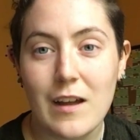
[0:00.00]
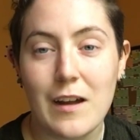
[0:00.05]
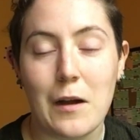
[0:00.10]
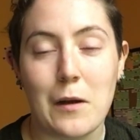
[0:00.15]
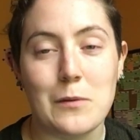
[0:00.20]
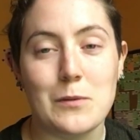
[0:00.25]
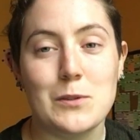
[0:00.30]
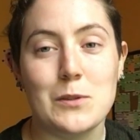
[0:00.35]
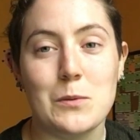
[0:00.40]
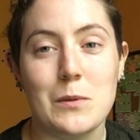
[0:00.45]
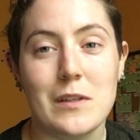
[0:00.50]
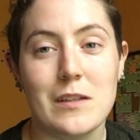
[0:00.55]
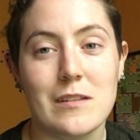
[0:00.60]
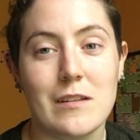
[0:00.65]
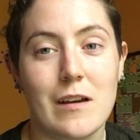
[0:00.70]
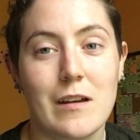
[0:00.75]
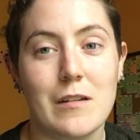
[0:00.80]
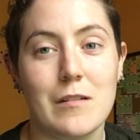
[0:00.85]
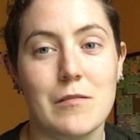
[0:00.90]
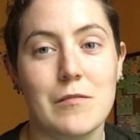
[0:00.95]
I was doing a
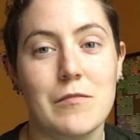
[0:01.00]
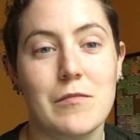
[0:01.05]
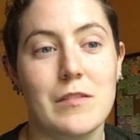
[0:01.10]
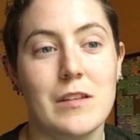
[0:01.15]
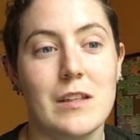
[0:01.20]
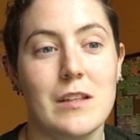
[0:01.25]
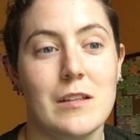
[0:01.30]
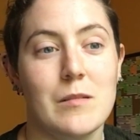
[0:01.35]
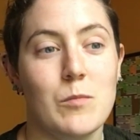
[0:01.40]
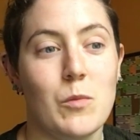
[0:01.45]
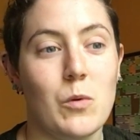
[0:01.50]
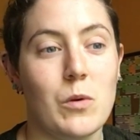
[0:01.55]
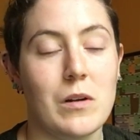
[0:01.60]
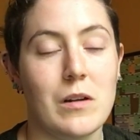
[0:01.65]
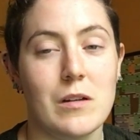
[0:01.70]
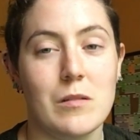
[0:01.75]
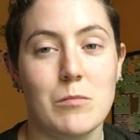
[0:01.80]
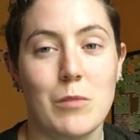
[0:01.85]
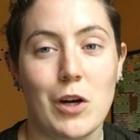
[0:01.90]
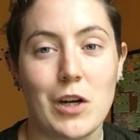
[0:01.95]
lot of the
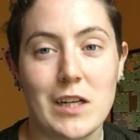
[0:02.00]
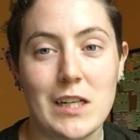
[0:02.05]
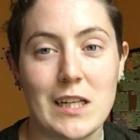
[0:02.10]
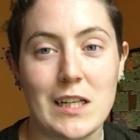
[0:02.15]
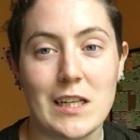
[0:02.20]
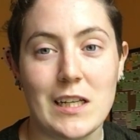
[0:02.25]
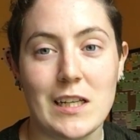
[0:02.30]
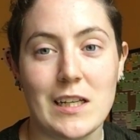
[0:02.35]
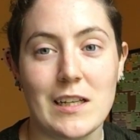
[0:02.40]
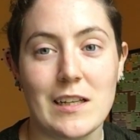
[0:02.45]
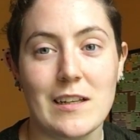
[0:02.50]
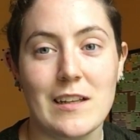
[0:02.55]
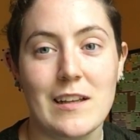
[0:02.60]
more marketing,